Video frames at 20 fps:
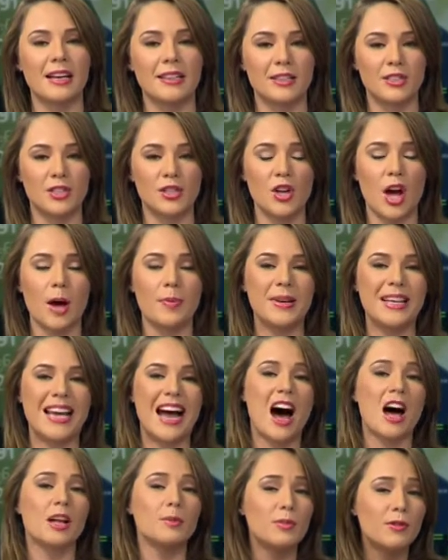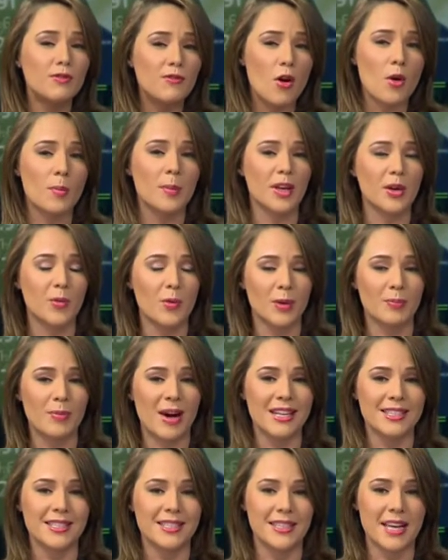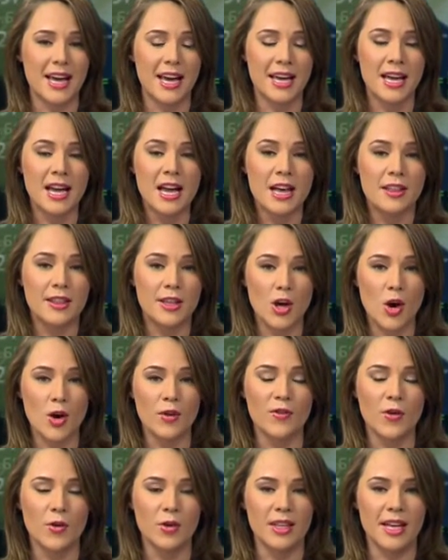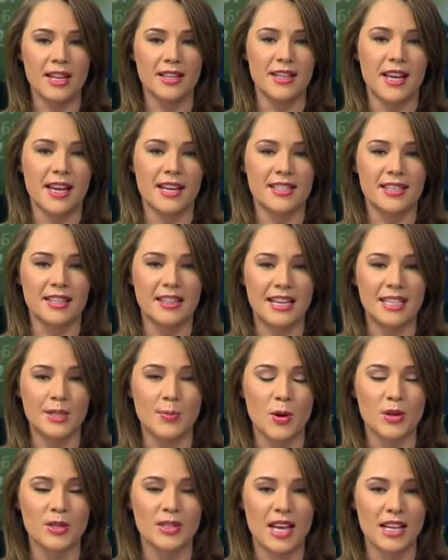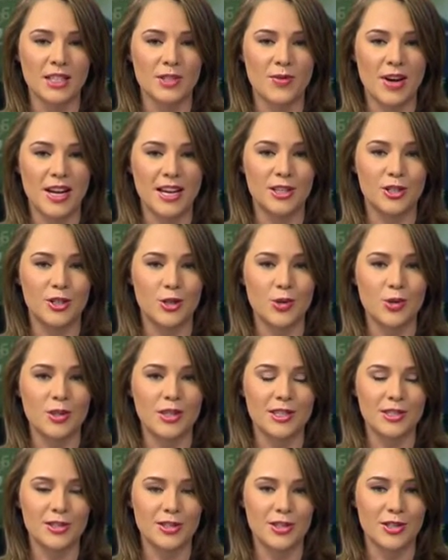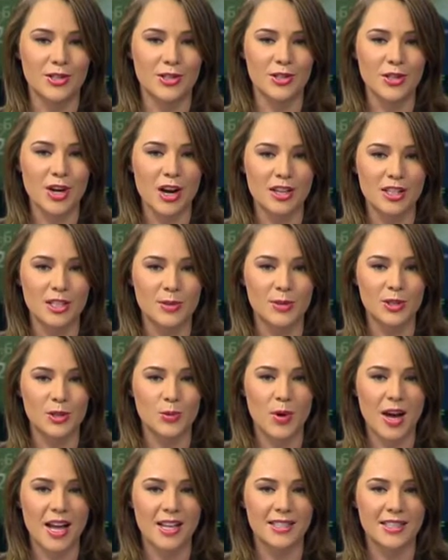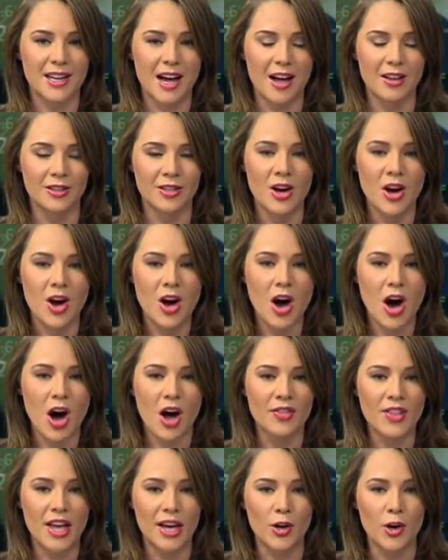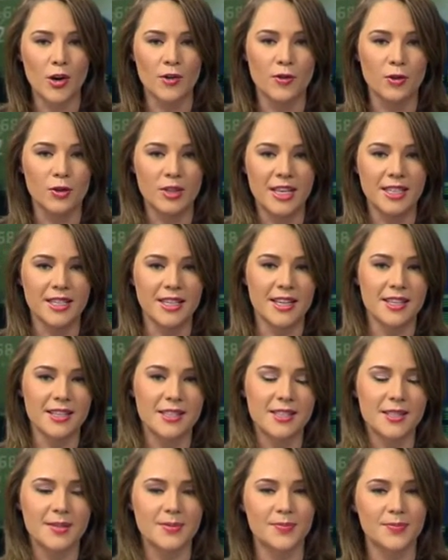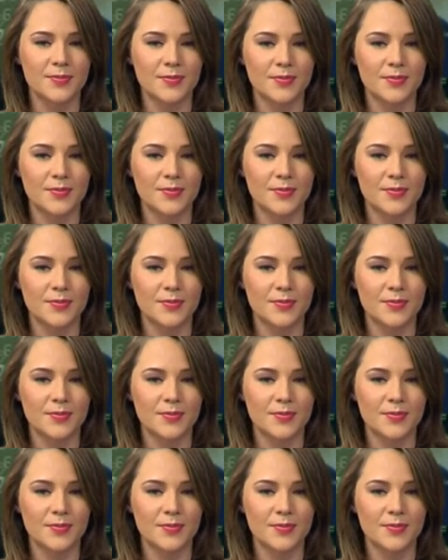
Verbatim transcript: uh, sharply outperforming, one might say, the overall index. And I suppose that's really dual listed stocks which weighed down on that overall index.